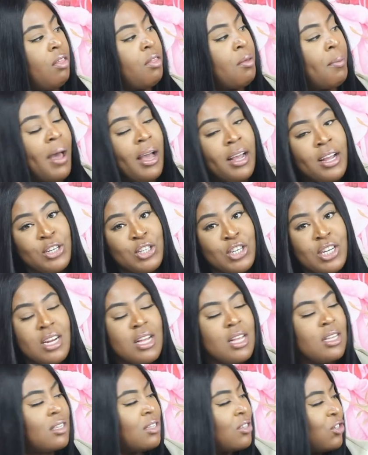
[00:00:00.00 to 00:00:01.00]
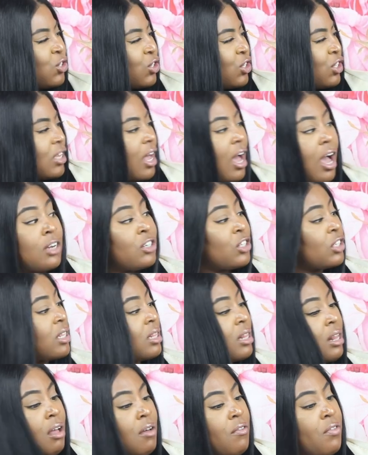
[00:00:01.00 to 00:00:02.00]
The packaging is just, I just
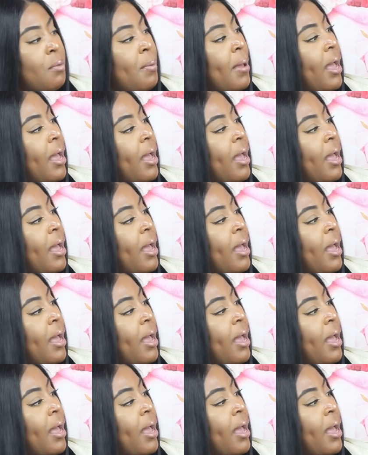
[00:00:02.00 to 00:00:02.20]
love the